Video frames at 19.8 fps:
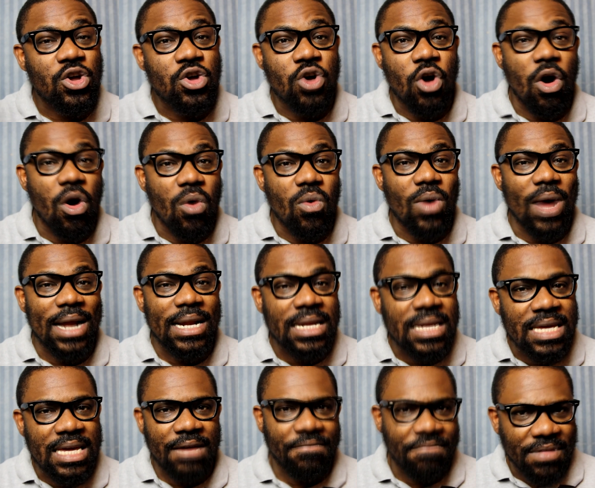go
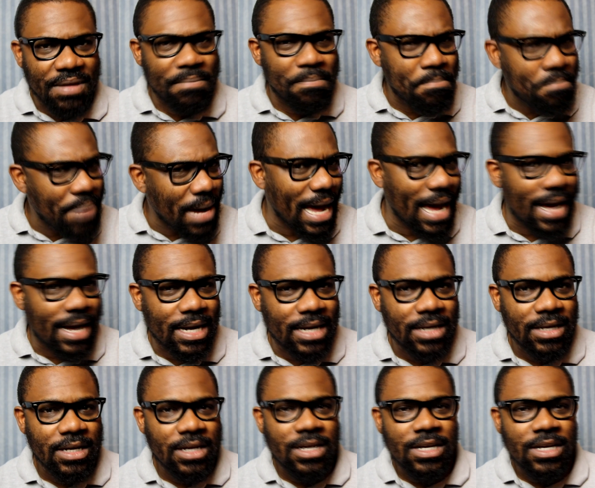and give them back.